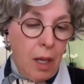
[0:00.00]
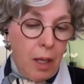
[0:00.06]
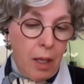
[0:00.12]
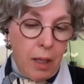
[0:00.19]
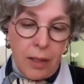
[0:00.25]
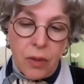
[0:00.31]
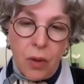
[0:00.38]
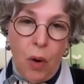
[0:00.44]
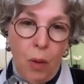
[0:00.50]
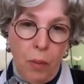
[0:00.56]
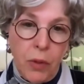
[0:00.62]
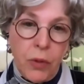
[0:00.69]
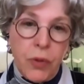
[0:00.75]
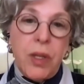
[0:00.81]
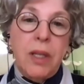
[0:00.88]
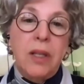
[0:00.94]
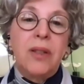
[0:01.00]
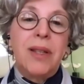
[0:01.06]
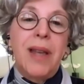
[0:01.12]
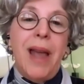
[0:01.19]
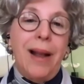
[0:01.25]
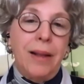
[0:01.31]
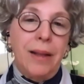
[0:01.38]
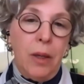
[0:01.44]
that's almost
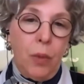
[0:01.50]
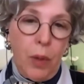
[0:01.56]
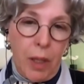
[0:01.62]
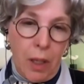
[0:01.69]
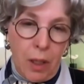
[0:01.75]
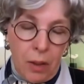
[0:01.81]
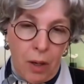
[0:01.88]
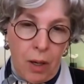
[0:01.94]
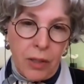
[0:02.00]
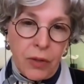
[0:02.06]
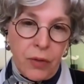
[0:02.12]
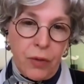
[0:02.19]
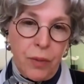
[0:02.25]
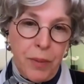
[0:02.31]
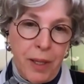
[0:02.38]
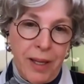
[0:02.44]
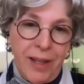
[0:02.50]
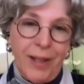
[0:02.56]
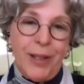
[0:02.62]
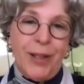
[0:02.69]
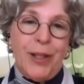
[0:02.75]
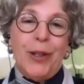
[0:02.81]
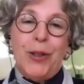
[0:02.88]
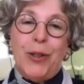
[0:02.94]
exactly what it cost for me
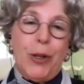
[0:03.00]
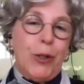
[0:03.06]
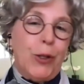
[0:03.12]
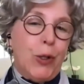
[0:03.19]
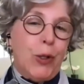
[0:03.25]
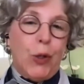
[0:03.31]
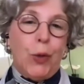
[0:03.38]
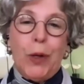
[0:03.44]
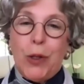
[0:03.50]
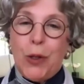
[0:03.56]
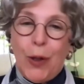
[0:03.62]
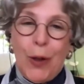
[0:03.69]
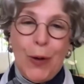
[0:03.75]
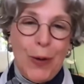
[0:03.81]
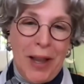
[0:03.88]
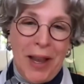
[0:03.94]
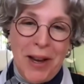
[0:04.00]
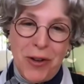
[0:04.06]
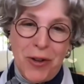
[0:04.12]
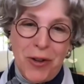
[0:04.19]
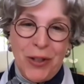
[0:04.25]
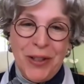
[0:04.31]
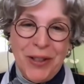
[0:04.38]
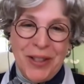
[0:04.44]
to just switch
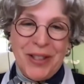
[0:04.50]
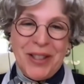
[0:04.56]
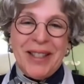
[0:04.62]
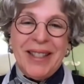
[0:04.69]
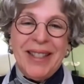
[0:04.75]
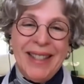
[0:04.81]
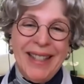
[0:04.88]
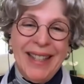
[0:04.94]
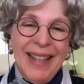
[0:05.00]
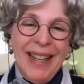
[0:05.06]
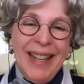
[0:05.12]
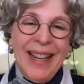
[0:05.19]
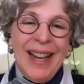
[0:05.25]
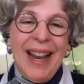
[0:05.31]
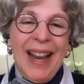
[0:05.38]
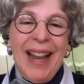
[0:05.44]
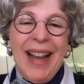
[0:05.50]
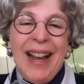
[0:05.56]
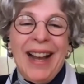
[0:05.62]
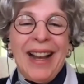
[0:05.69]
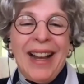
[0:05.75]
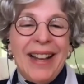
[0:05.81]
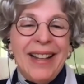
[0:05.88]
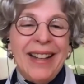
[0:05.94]
locations.
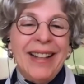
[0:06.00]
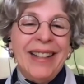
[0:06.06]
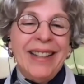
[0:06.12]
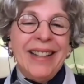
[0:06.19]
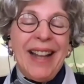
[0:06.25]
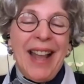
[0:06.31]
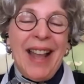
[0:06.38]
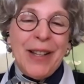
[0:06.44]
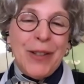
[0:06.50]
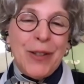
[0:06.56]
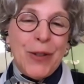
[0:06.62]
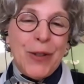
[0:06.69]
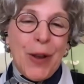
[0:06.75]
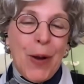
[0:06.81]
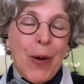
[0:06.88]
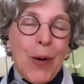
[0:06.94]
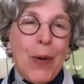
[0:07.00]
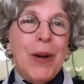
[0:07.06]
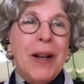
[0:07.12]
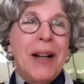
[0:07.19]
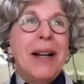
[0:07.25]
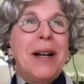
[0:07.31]
Uh, and so